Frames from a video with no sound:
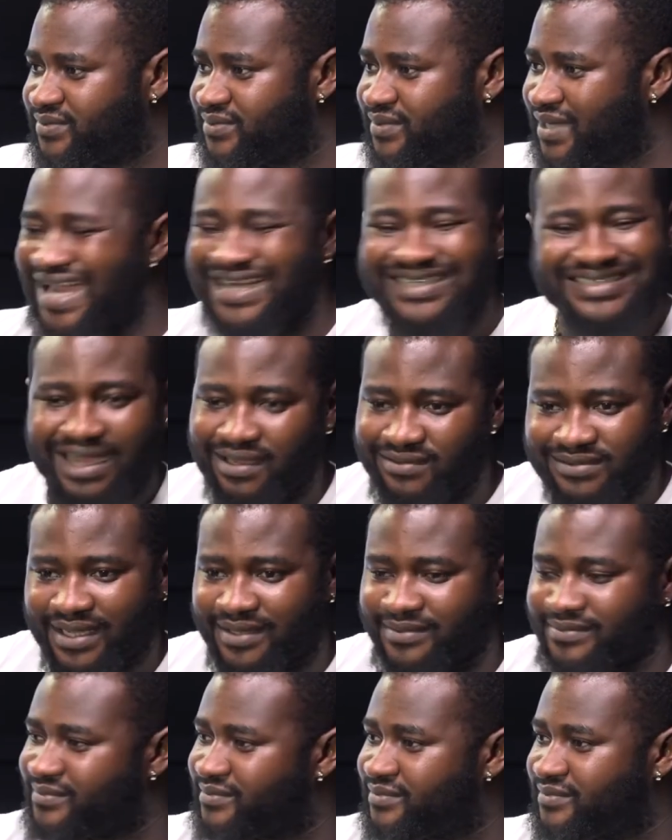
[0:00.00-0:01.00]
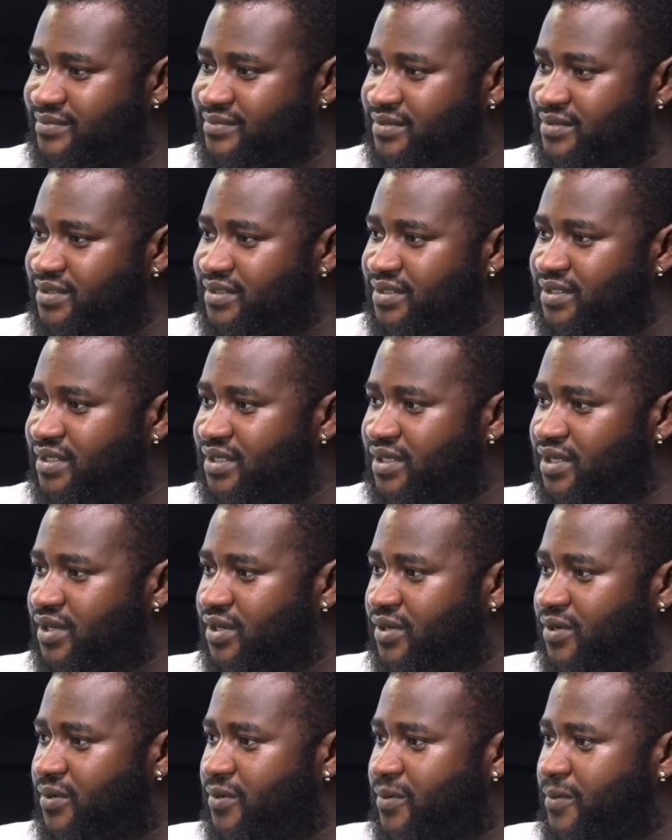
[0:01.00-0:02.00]
I doubt them. Well, part
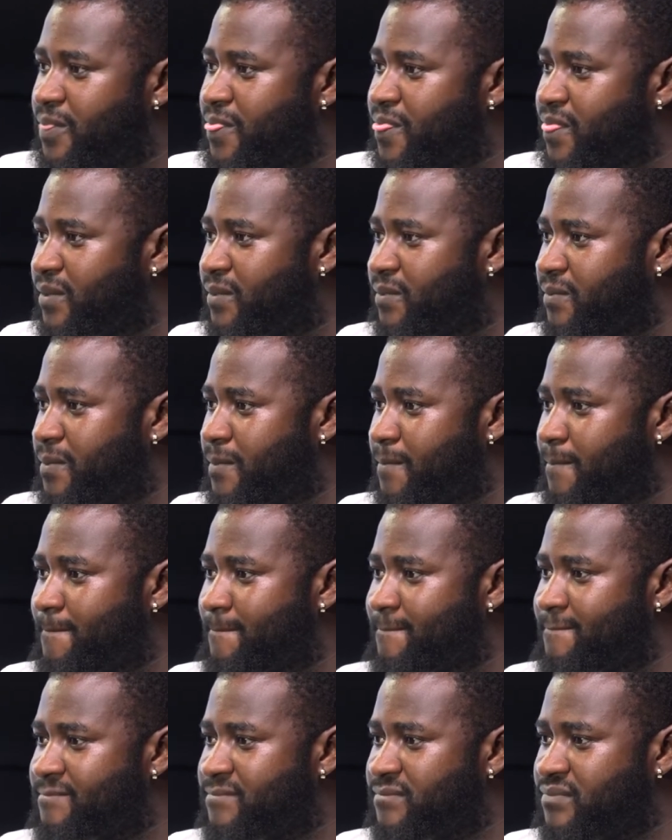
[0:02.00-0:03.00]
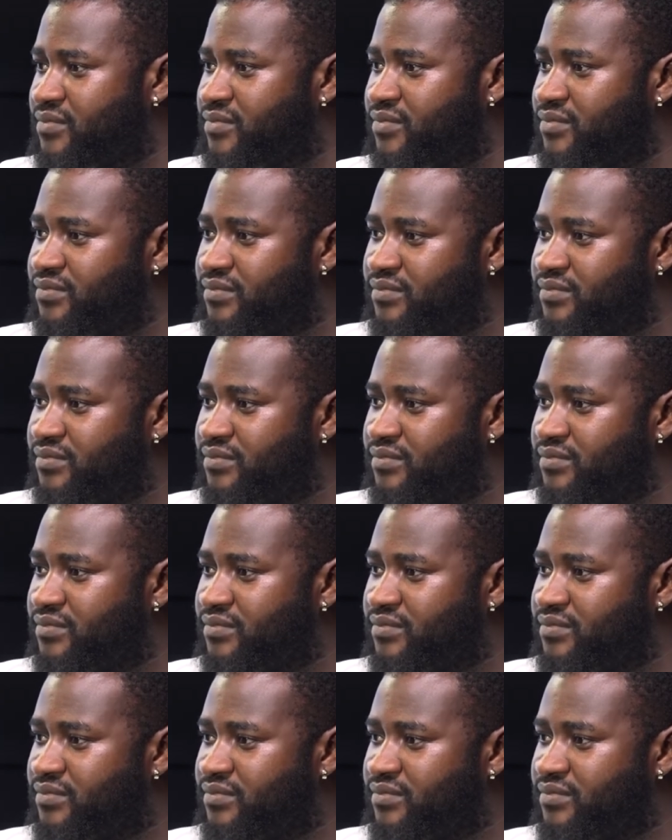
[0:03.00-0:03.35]
of Yorubas are part of the south now.